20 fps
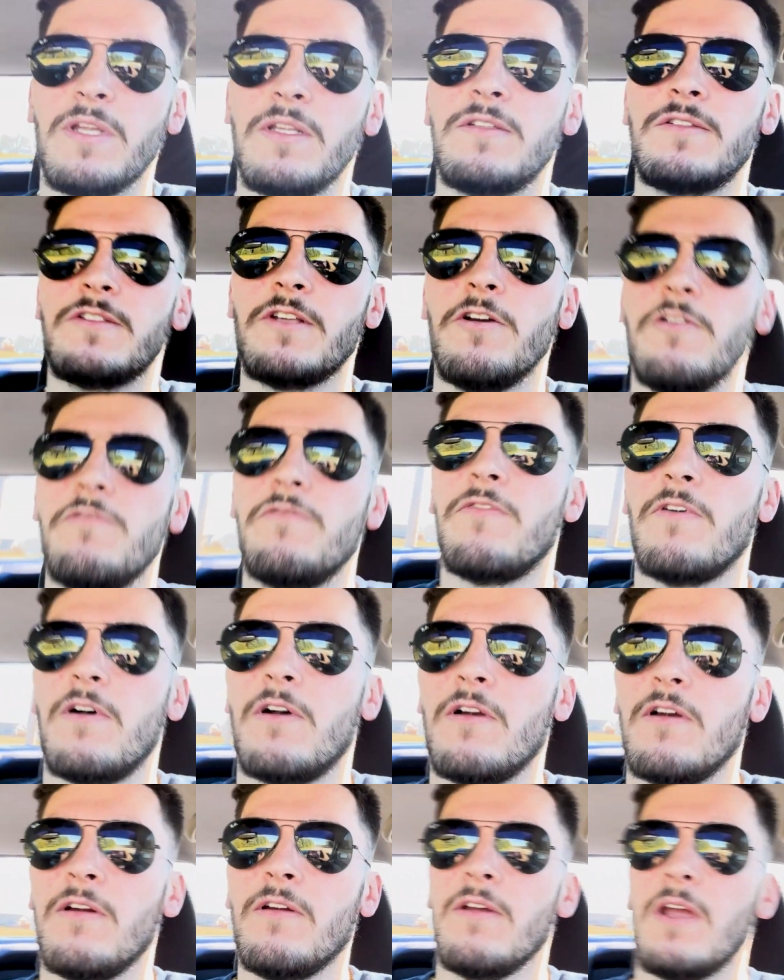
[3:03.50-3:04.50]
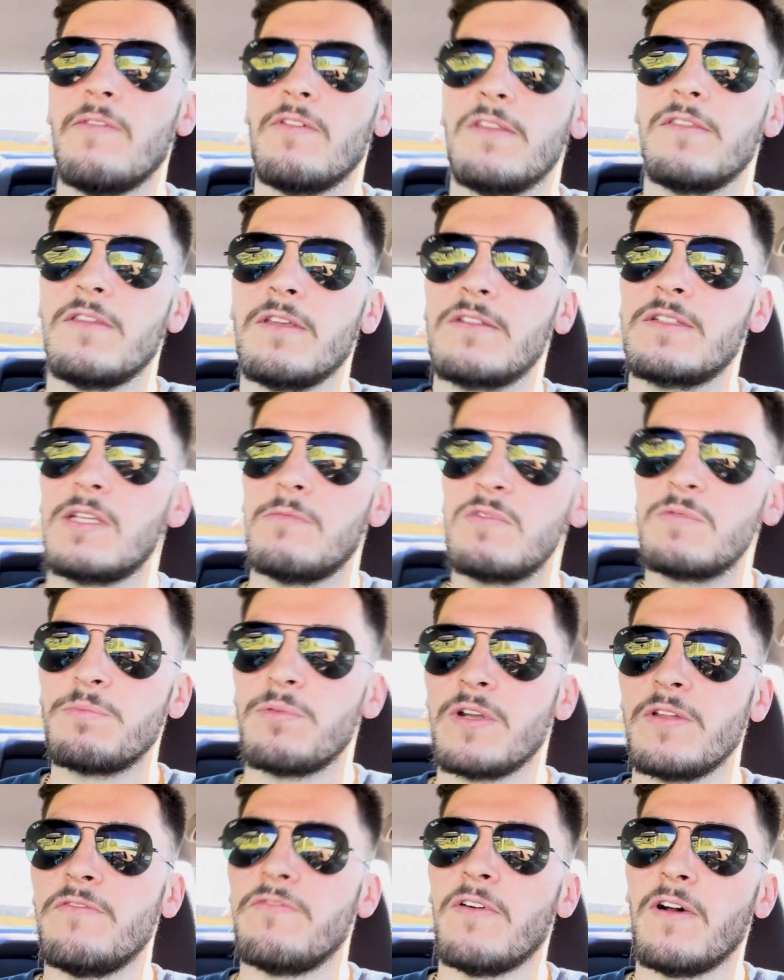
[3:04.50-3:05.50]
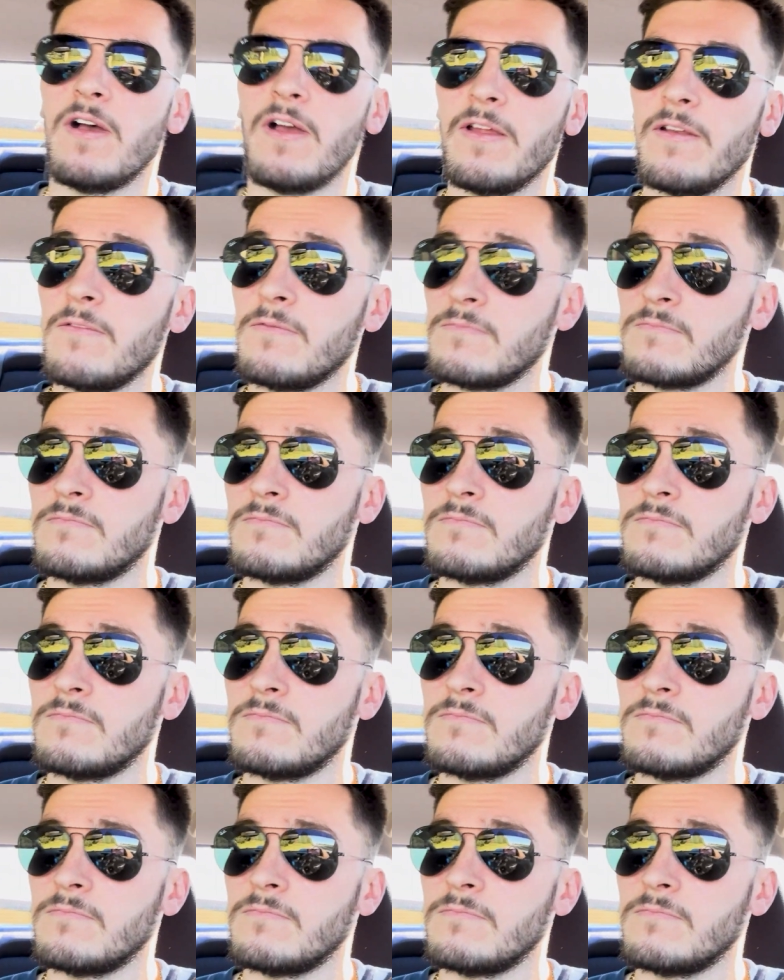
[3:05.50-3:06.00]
so far, everything seems pretty fine.